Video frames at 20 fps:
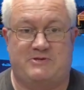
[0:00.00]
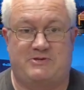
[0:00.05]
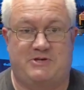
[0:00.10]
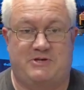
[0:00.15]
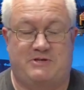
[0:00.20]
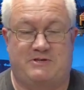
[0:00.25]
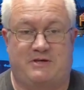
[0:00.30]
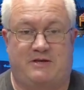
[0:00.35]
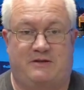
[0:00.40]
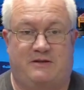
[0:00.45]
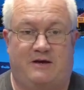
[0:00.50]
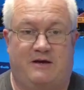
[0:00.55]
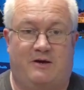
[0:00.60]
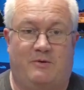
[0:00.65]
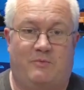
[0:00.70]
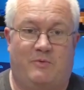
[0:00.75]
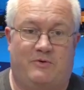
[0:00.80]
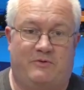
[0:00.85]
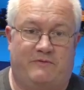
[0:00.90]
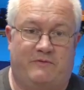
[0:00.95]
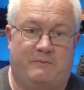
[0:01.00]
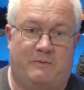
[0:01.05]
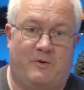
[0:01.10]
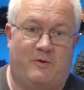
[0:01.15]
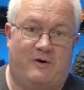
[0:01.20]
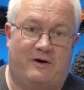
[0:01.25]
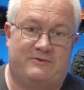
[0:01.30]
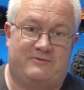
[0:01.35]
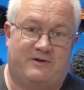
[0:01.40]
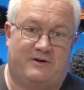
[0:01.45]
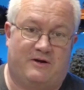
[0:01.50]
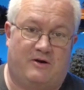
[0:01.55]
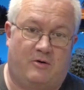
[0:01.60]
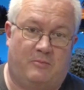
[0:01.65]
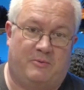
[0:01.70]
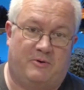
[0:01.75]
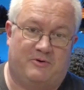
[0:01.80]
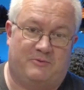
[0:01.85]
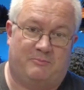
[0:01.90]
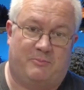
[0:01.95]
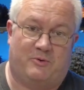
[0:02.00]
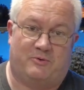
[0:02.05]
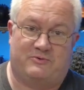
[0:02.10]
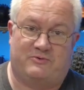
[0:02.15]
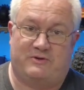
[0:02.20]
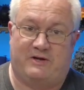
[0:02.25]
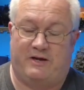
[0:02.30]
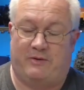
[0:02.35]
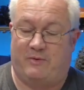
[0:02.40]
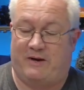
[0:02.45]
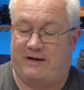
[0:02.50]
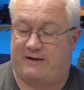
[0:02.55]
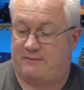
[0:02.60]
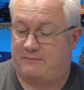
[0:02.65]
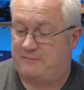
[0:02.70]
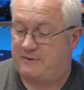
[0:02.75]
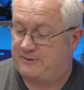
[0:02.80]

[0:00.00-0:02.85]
She said, "What have you bought?" I said, "Oh, I bought a silly wagon."